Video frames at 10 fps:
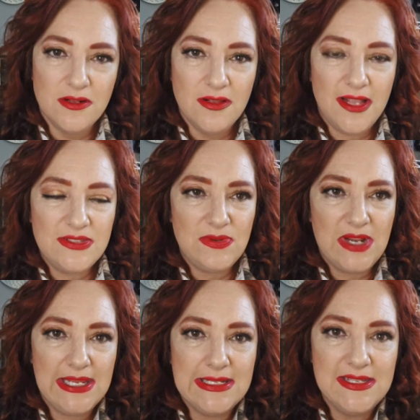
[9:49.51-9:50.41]
That's what
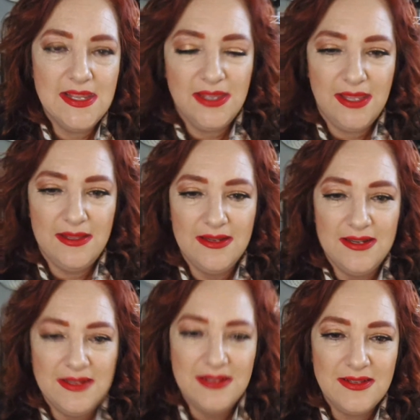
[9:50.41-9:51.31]
I can tell you.
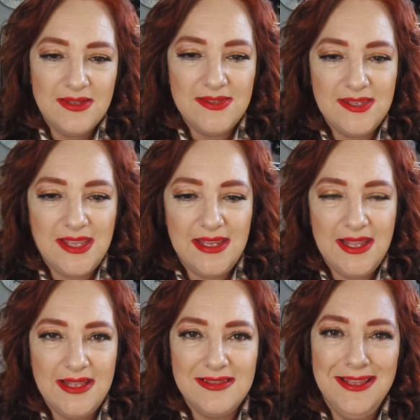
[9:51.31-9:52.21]
Because, like,
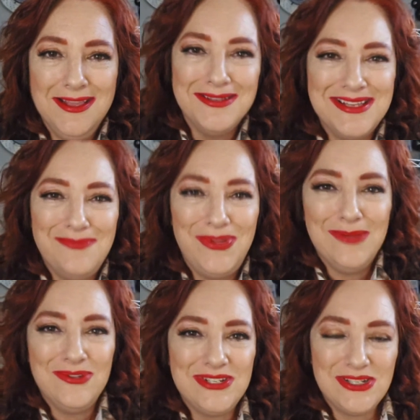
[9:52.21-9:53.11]
some
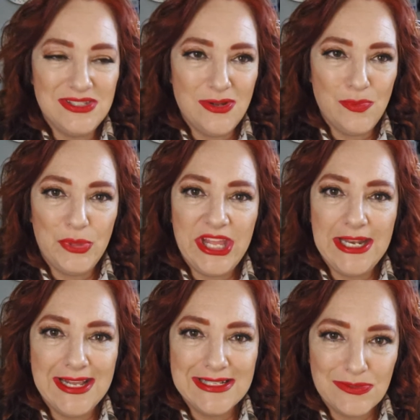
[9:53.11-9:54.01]
people just don't play
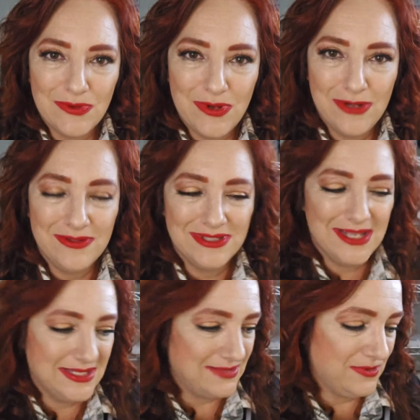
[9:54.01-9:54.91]
nice
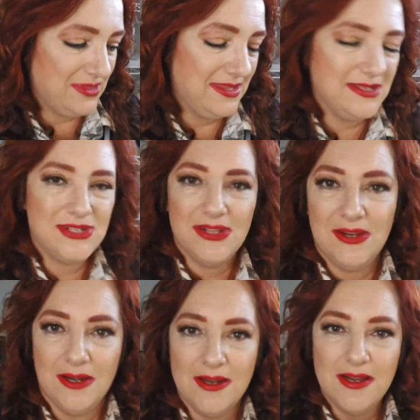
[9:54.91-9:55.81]
with each other.
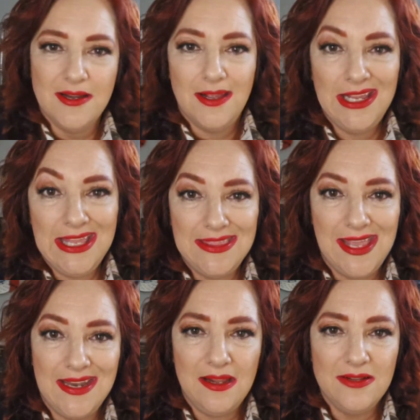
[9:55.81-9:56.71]
I get
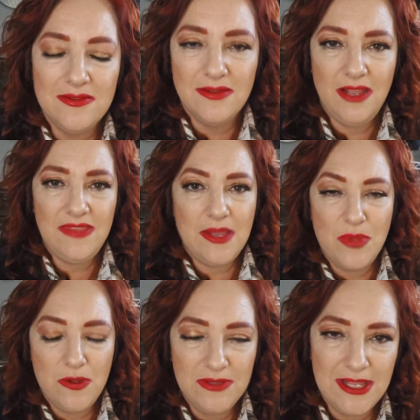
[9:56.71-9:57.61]
that. I have that in
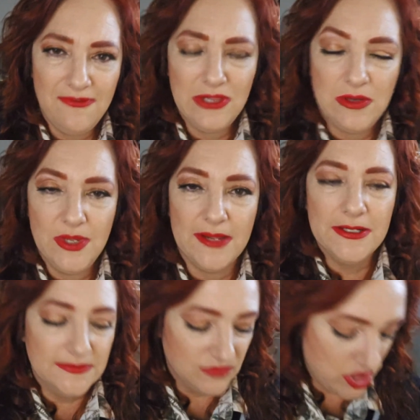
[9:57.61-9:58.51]
my own life a little bit.
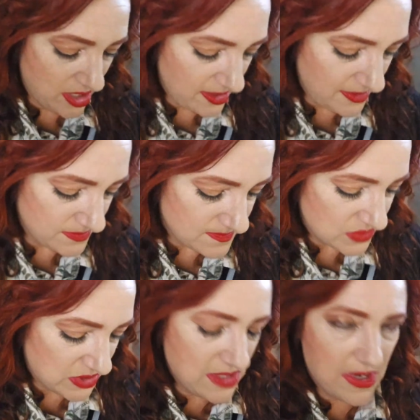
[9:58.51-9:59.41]

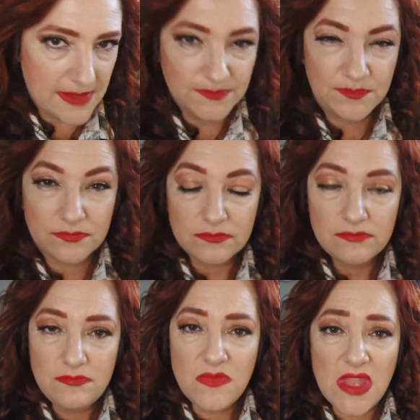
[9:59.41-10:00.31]
So anyway,
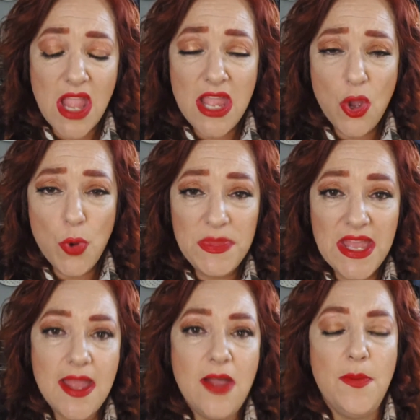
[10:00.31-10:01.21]
I hope
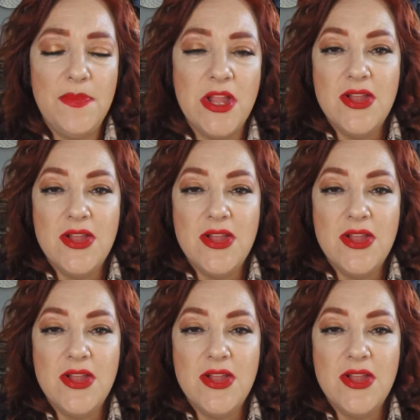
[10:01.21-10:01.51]
that helped.